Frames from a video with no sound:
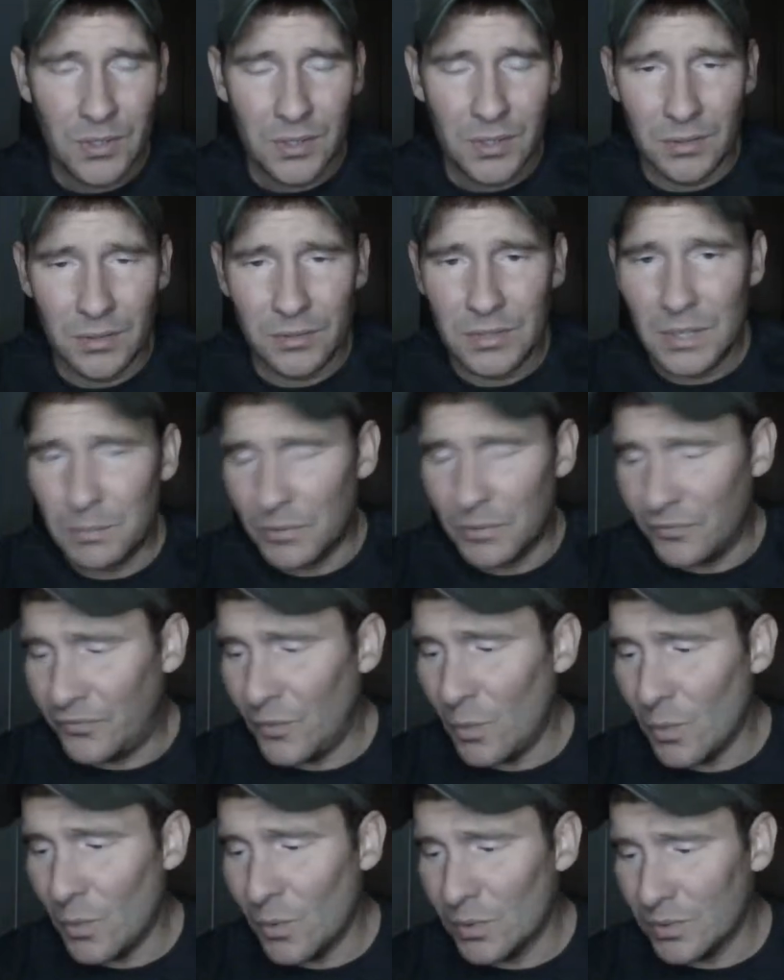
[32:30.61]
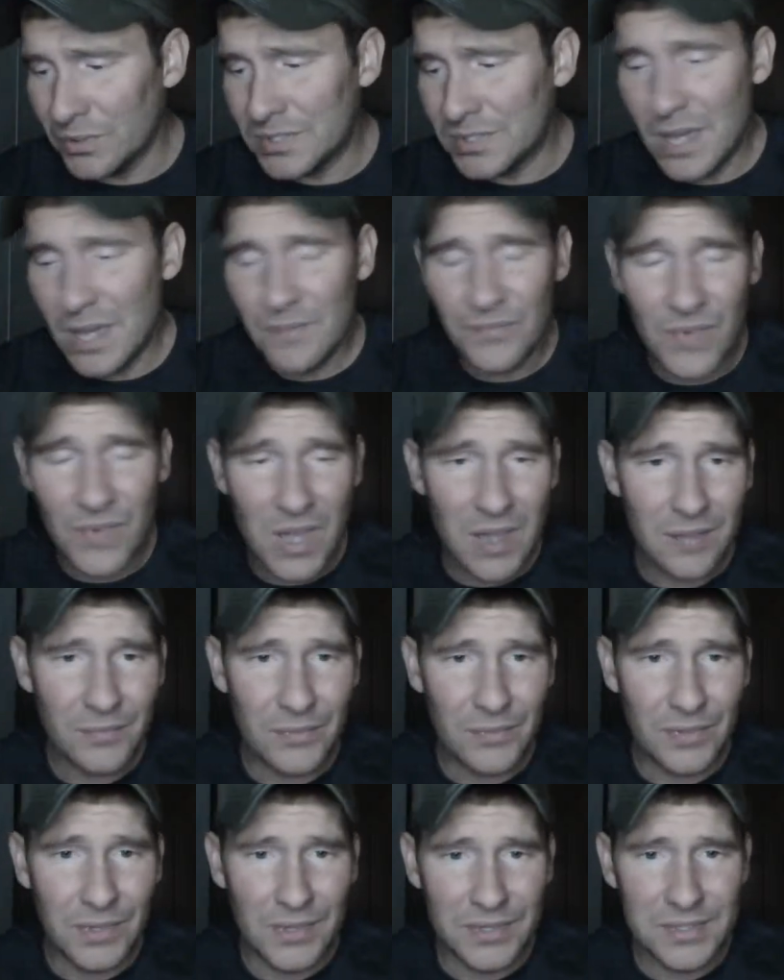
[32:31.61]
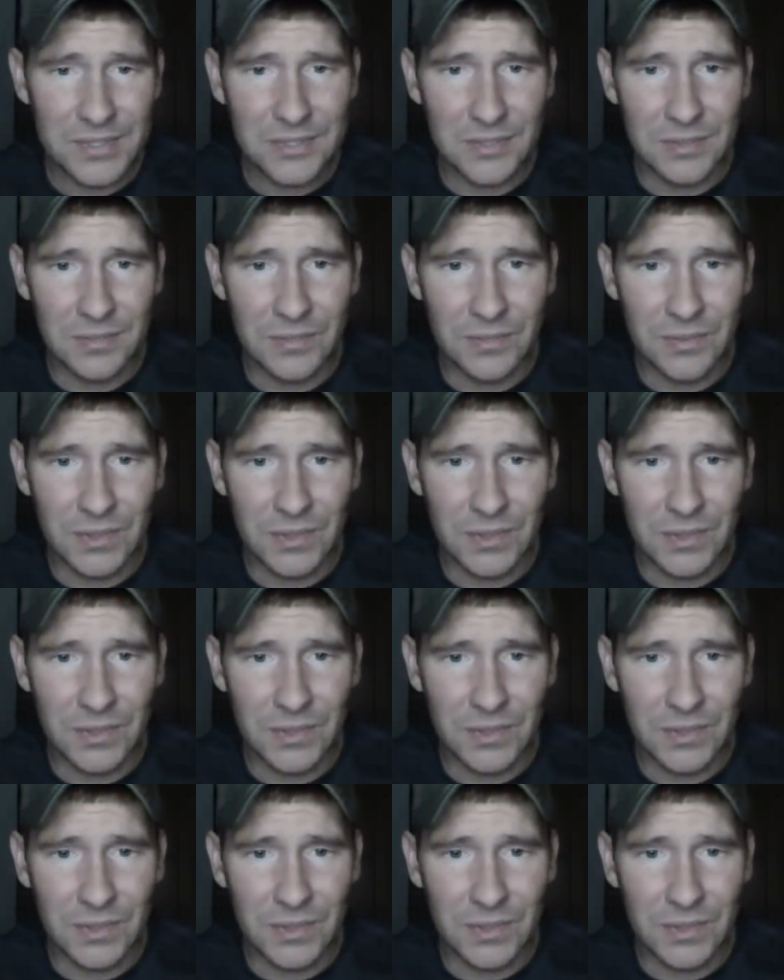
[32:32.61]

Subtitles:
or number four on our top five list of